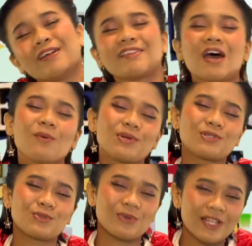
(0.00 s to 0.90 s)
that
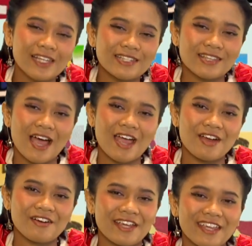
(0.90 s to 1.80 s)
was really
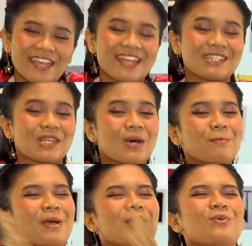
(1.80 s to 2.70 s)
tiring, kids,
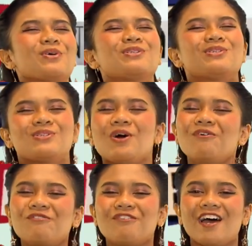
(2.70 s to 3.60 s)
but it was so
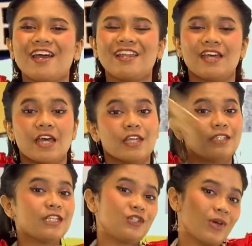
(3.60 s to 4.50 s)
fun.
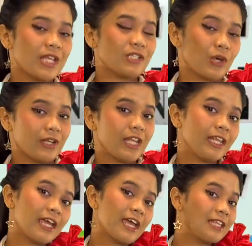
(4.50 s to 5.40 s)
Did you enjoy it,
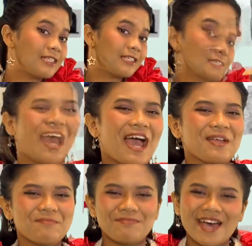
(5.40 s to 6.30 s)
kids? I
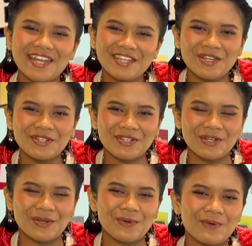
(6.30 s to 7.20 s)
bet you
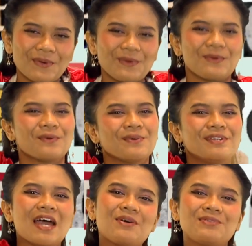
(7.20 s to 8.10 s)
do.
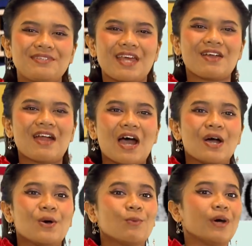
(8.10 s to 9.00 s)
Now, Sarah,
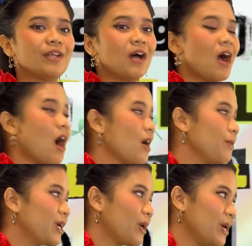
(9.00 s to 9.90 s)
what are
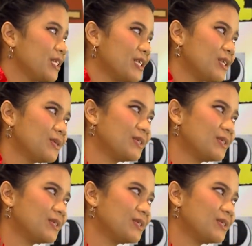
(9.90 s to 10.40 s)
we going to do